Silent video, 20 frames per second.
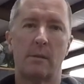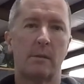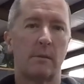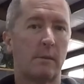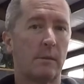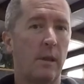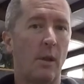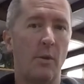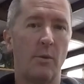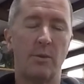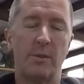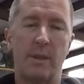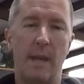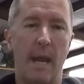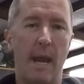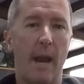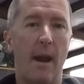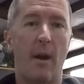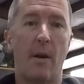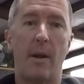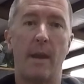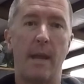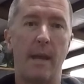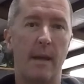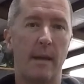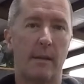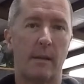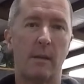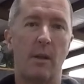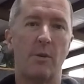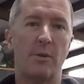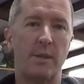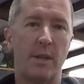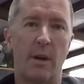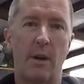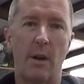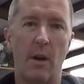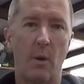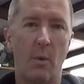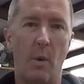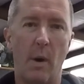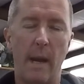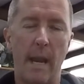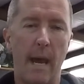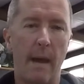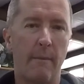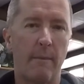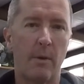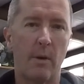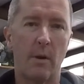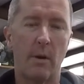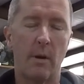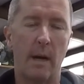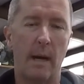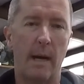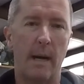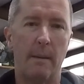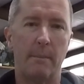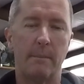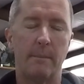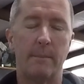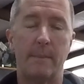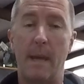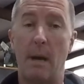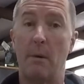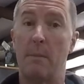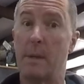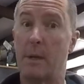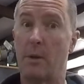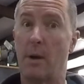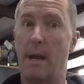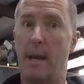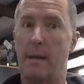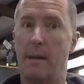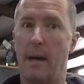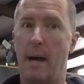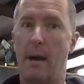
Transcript: closed area or whatever, that would be great.